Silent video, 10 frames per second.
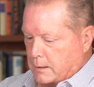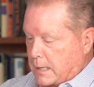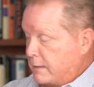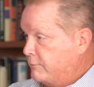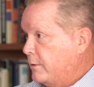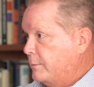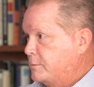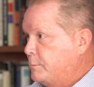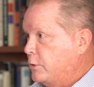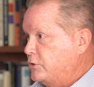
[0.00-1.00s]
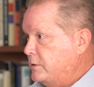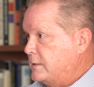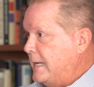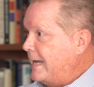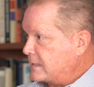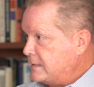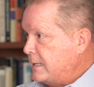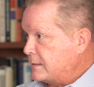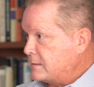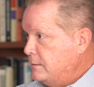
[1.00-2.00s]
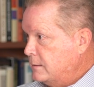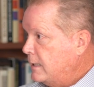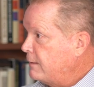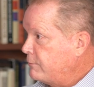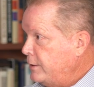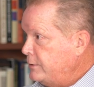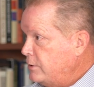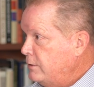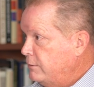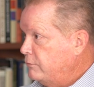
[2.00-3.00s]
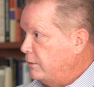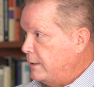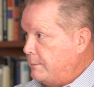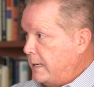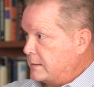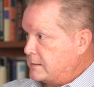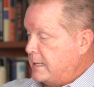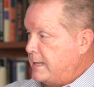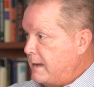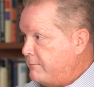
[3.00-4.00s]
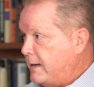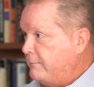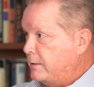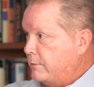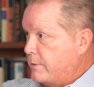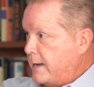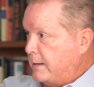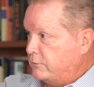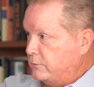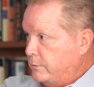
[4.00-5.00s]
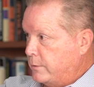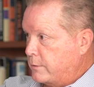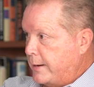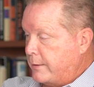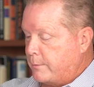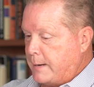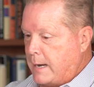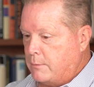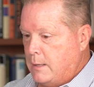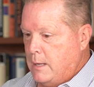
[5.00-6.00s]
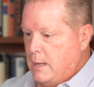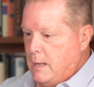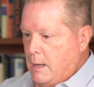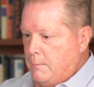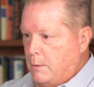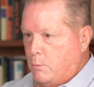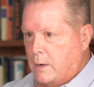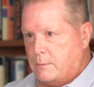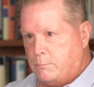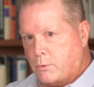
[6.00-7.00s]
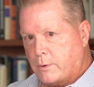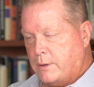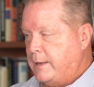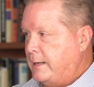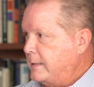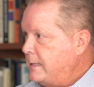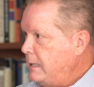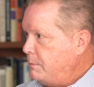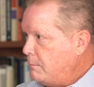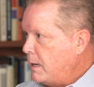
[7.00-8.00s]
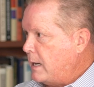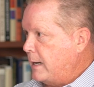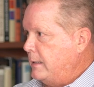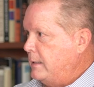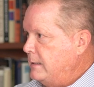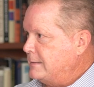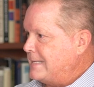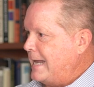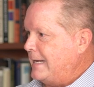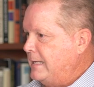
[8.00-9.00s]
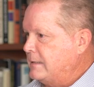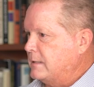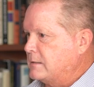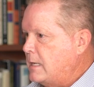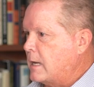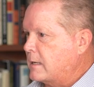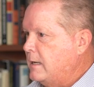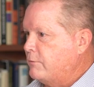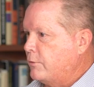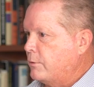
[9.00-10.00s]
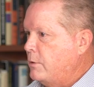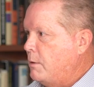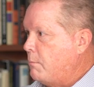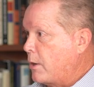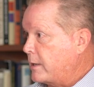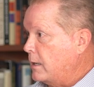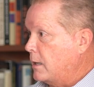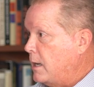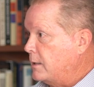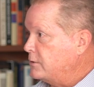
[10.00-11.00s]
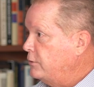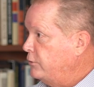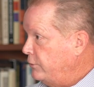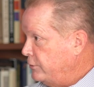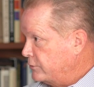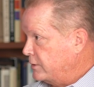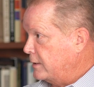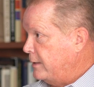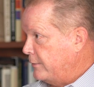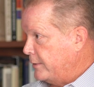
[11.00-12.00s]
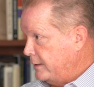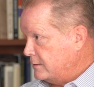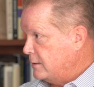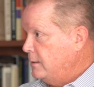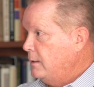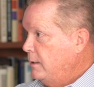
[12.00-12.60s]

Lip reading: A lot of firms purchase excess coverage, so they may extend that $500,000 to a greater amount. But one important thing to keep in mind is that it does not cover market loss to your securities.